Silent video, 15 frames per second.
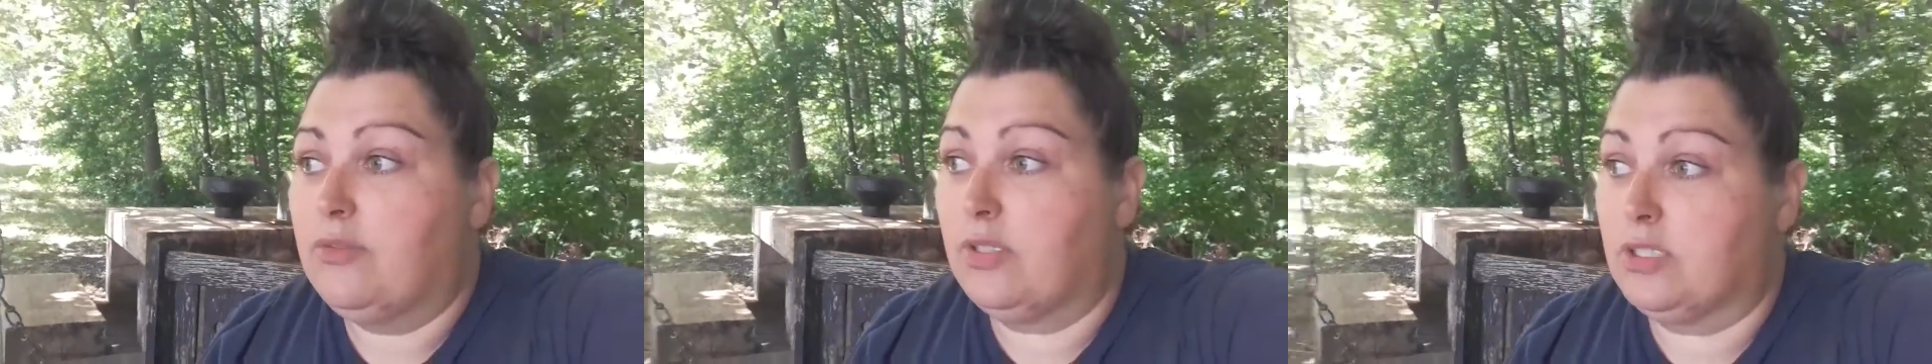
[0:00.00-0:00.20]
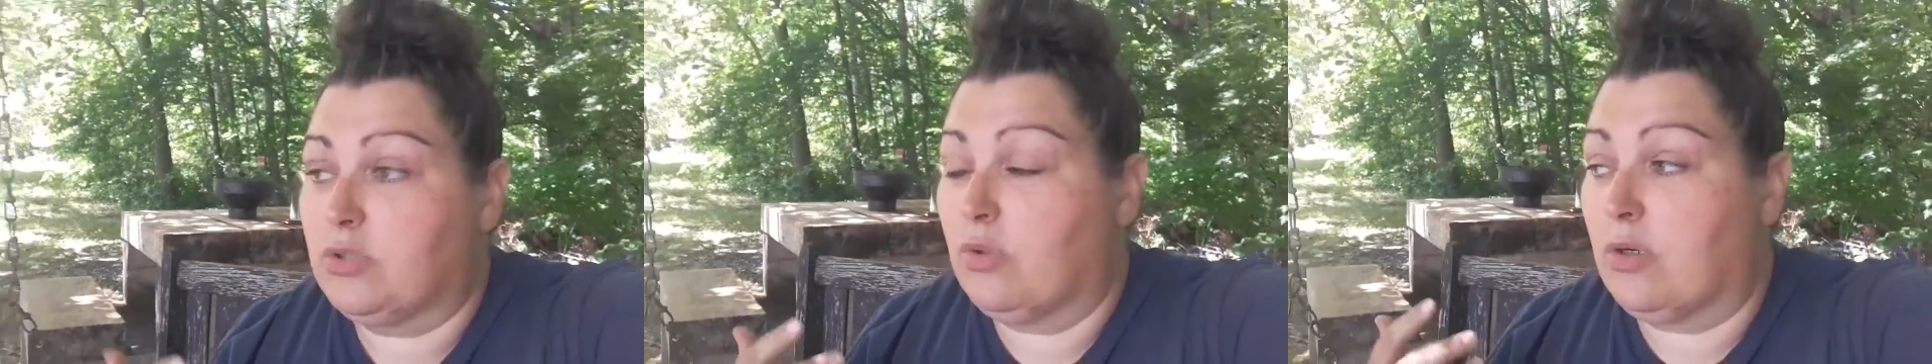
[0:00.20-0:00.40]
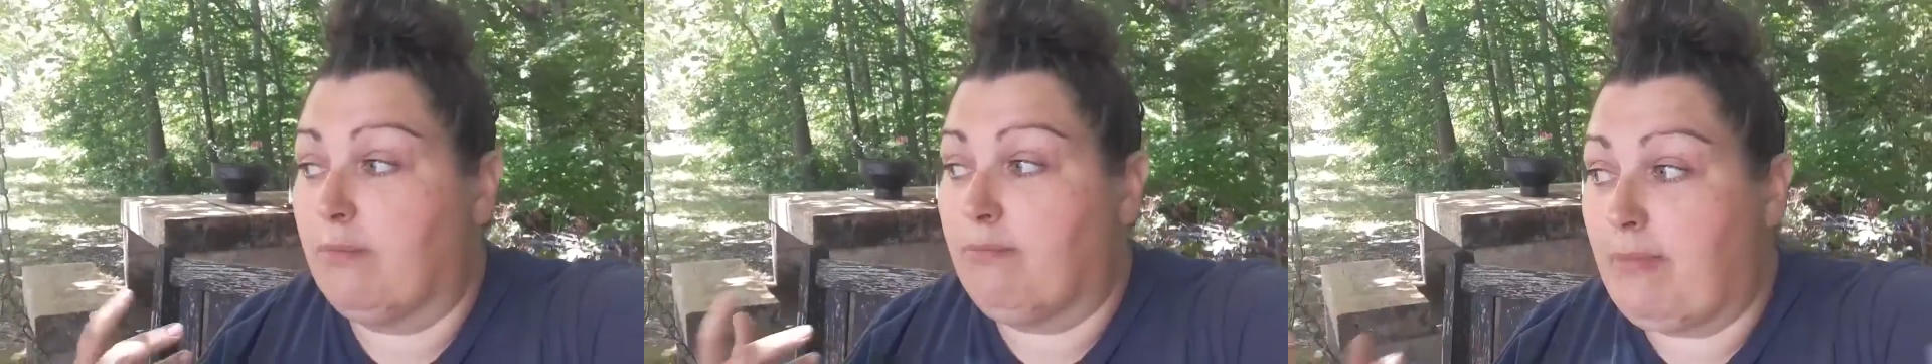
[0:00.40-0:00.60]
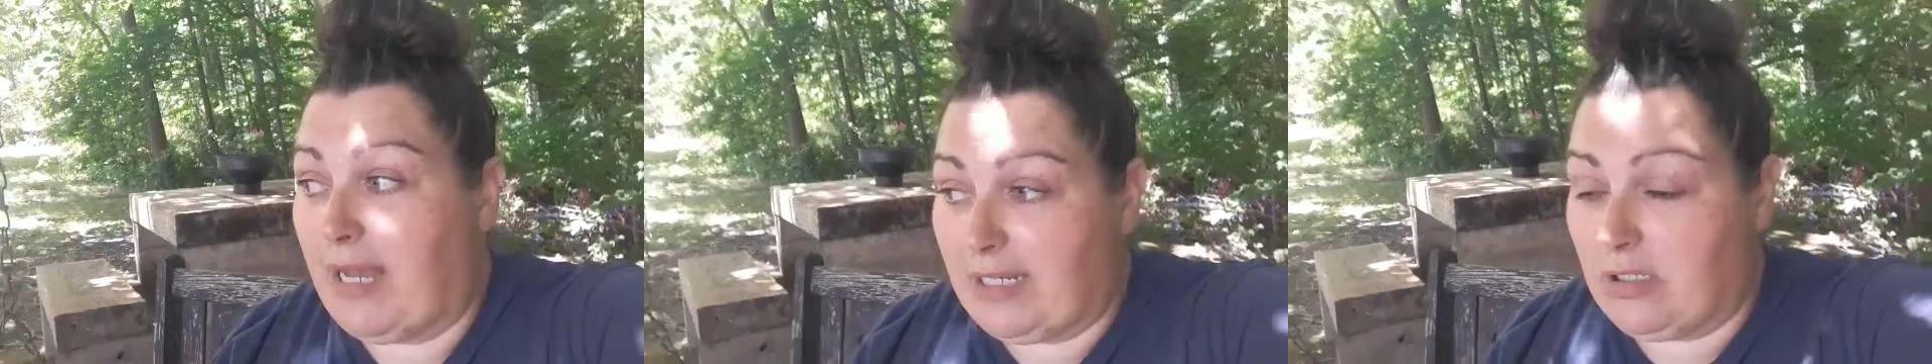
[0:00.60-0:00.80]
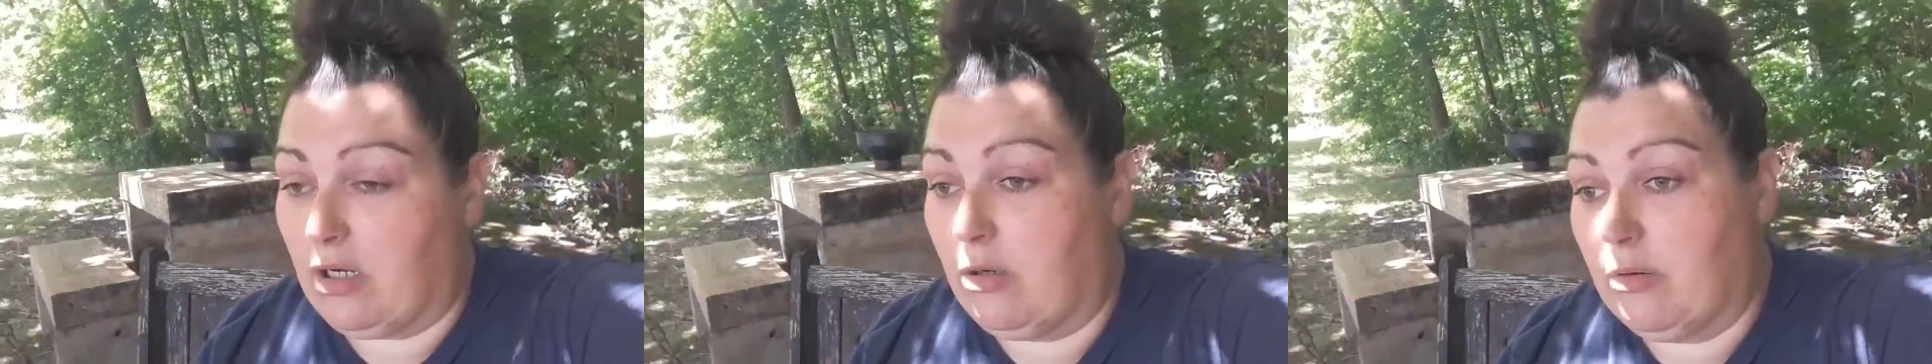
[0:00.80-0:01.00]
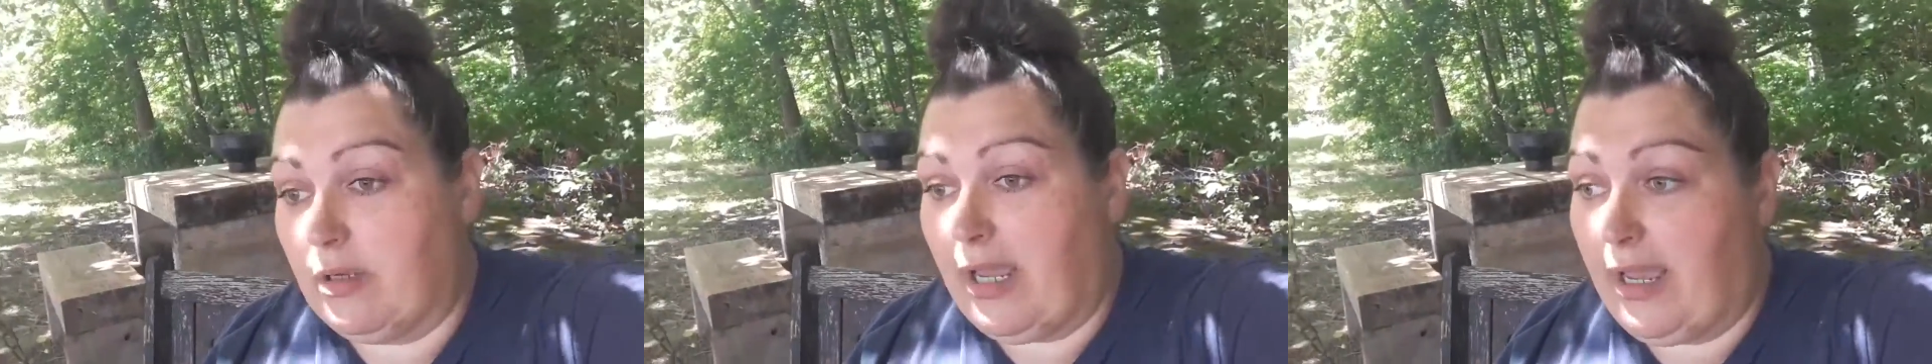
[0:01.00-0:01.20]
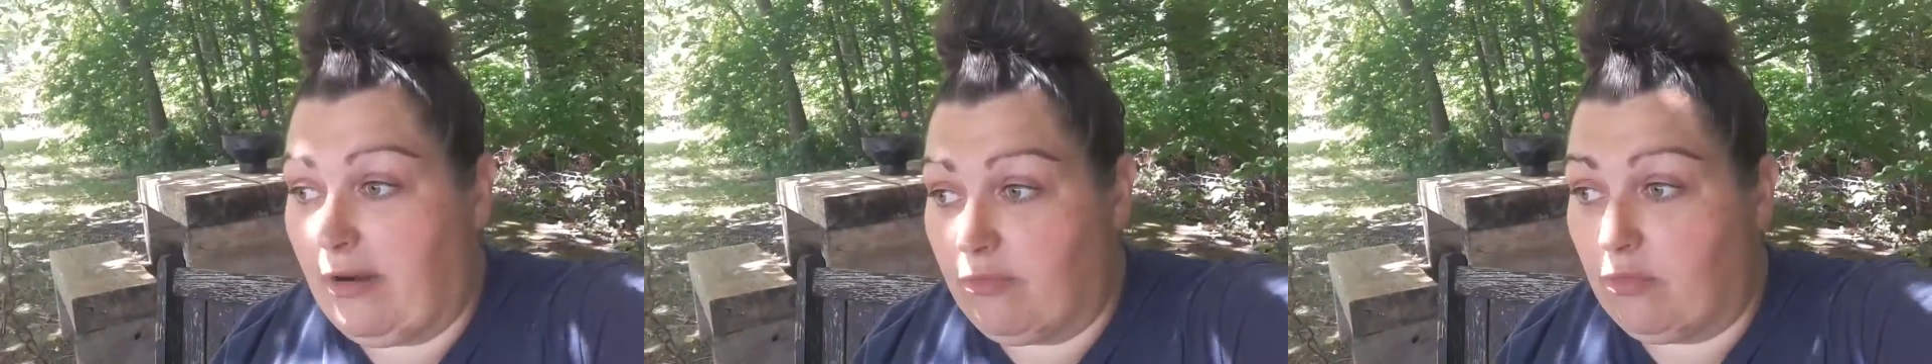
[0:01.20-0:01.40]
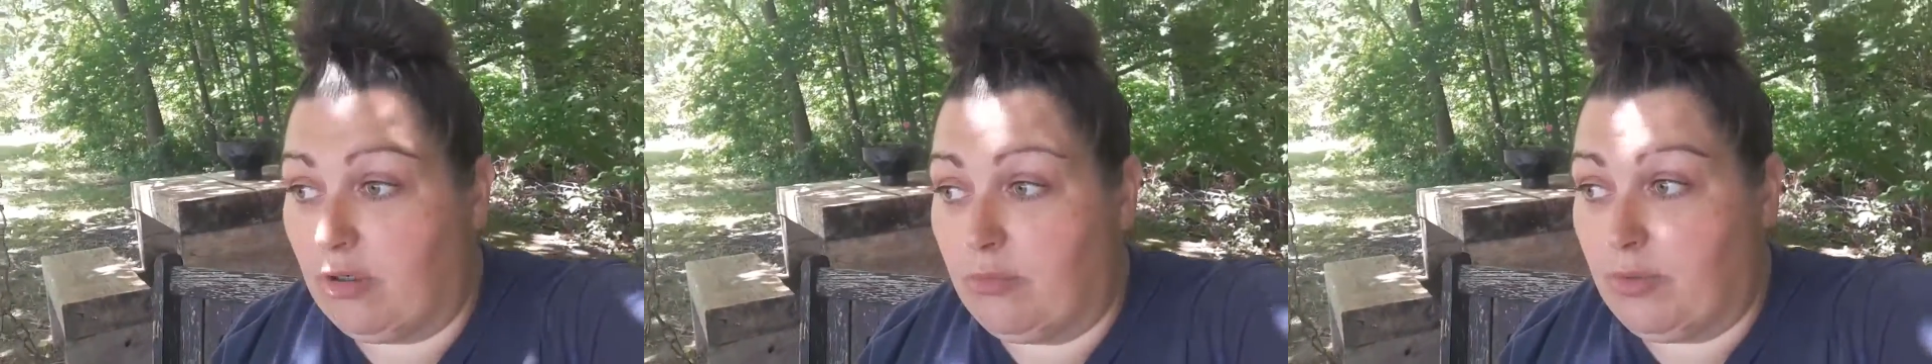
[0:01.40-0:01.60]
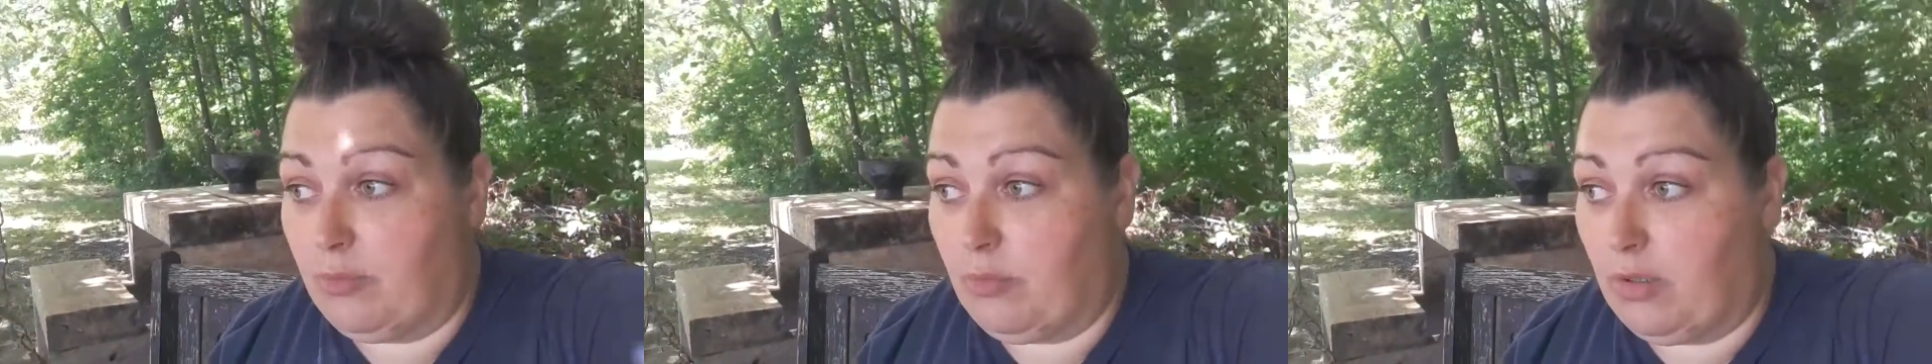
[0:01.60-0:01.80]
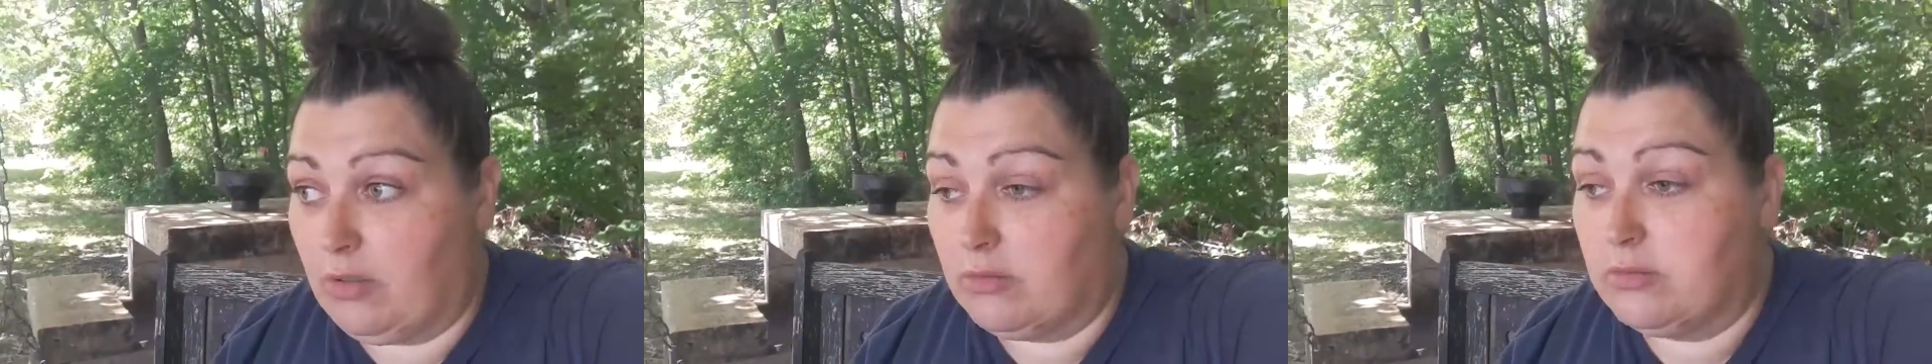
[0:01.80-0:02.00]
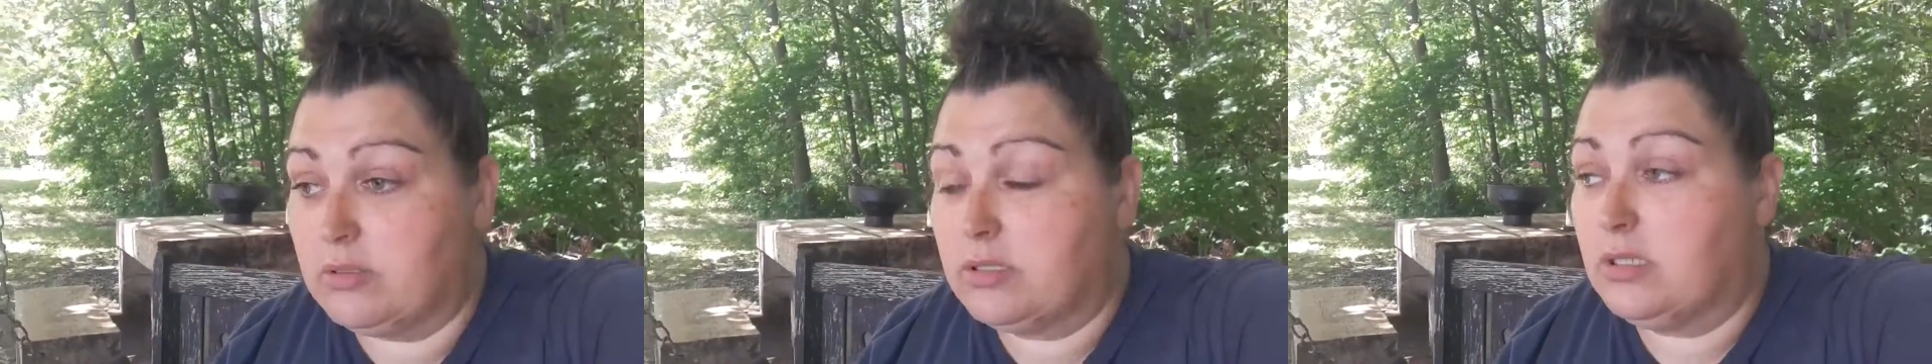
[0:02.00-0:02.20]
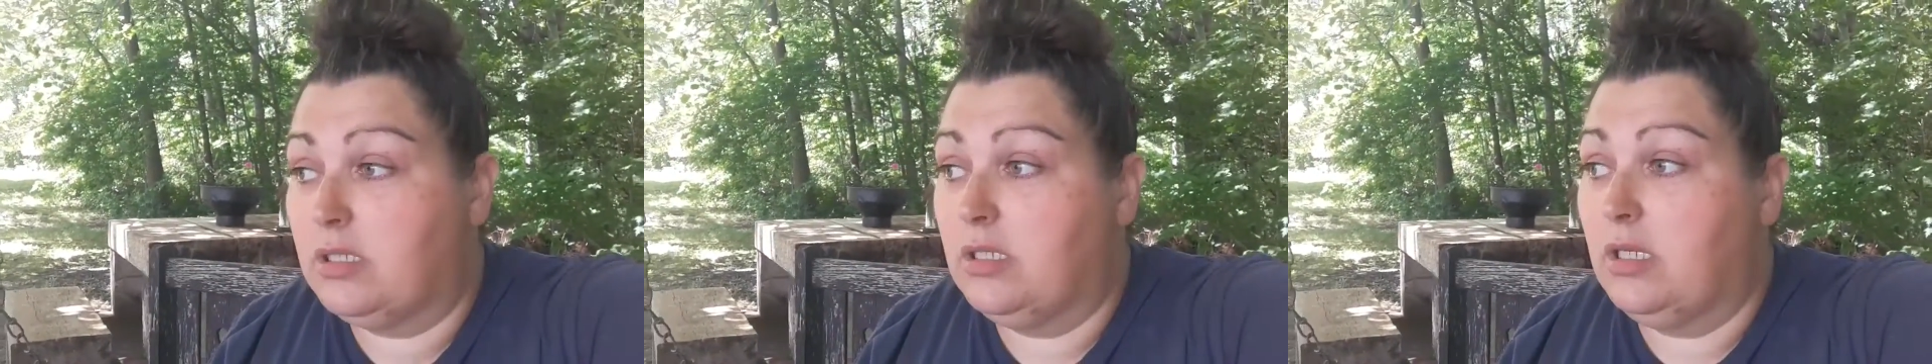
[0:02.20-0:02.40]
The store might not have what we want.